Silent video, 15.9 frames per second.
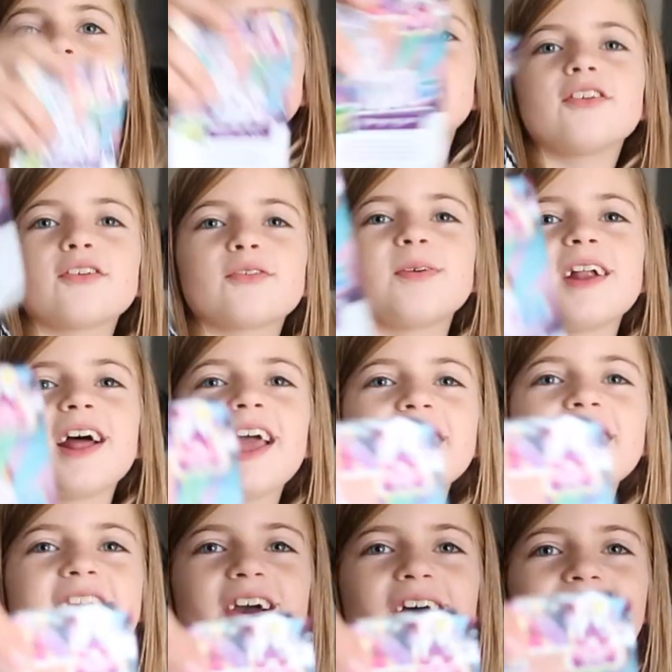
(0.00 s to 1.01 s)
This is what I
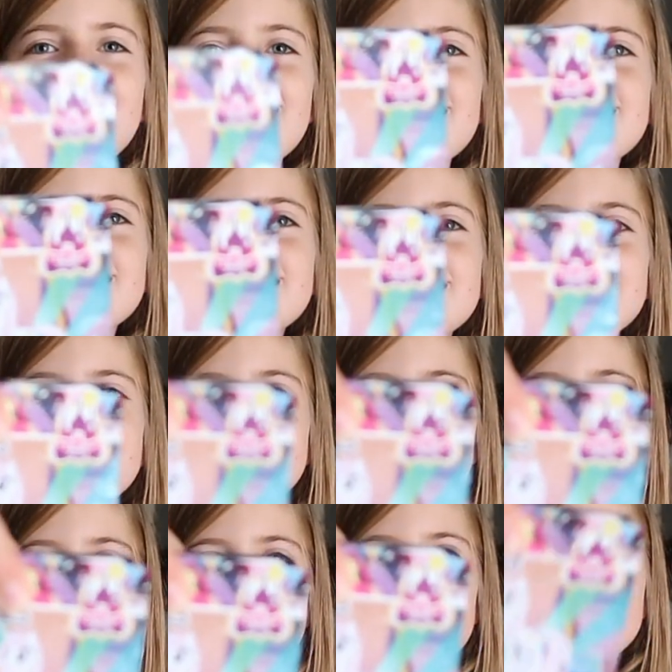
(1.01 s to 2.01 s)
got,
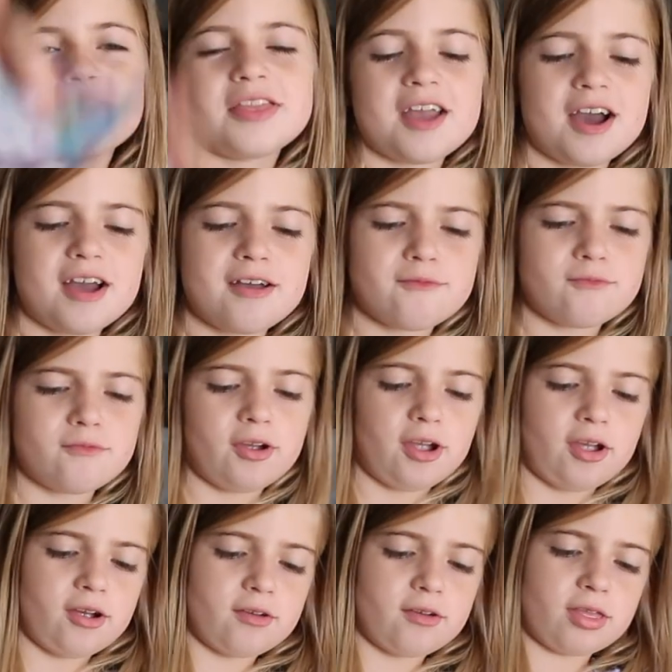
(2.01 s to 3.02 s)
even though it's not
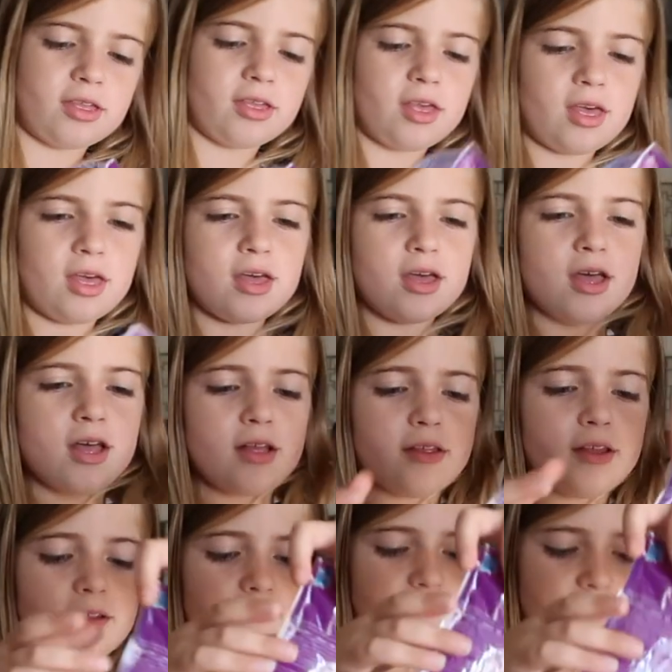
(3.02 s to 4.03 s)
real.
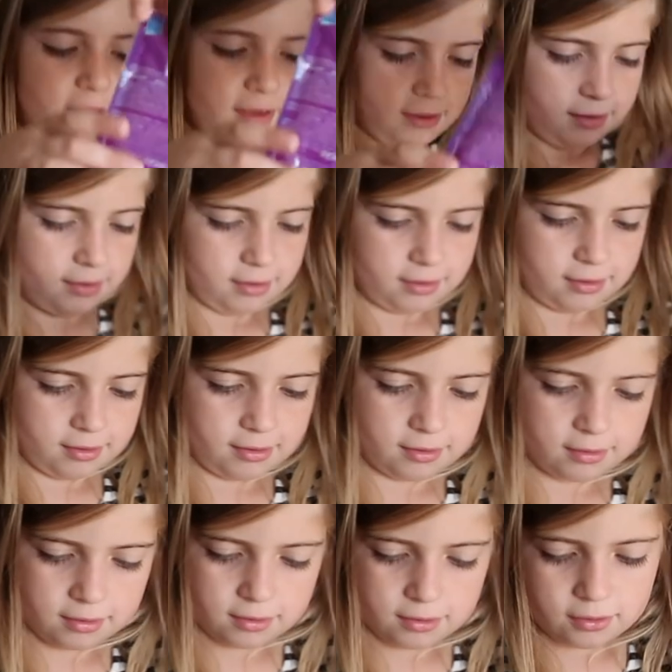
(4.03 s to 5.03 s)
Let's see.
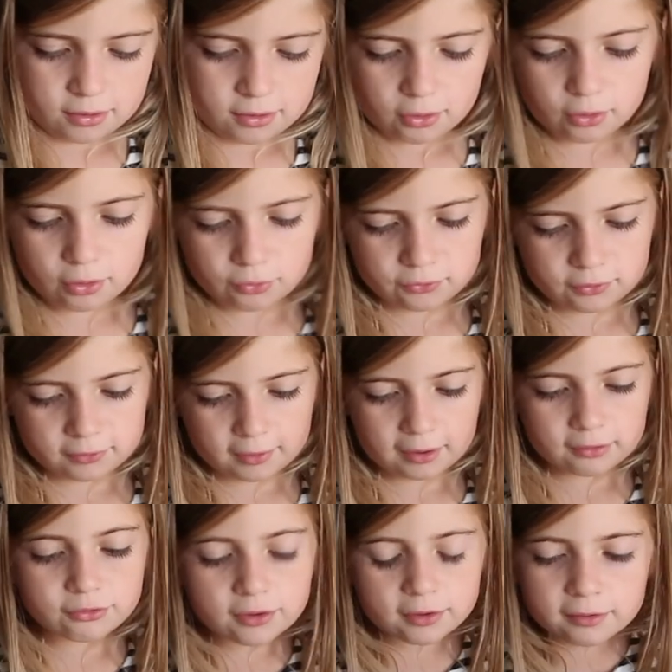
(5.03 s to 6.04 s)
Oh, she's
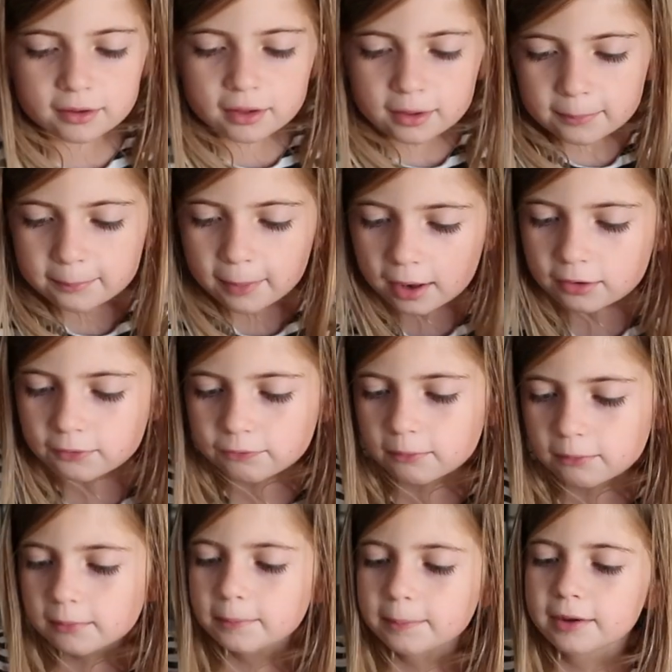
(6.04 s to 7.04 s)
actually looking better
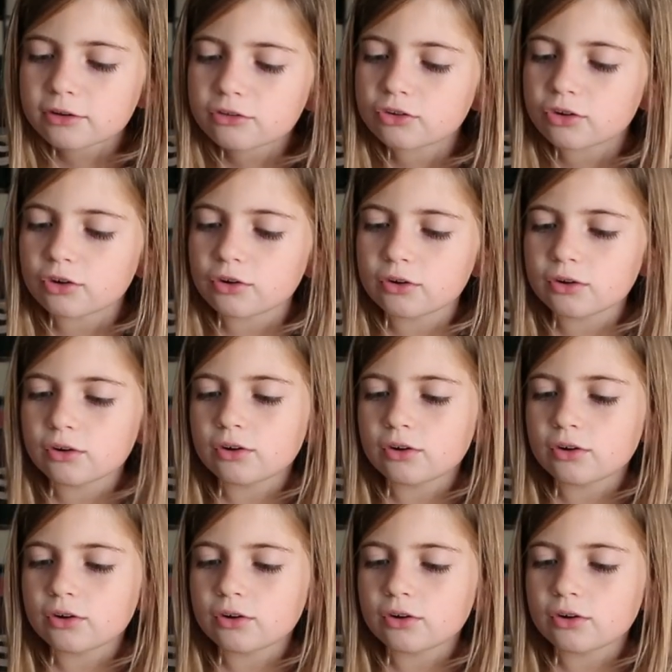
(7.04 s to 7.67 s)
from the picture.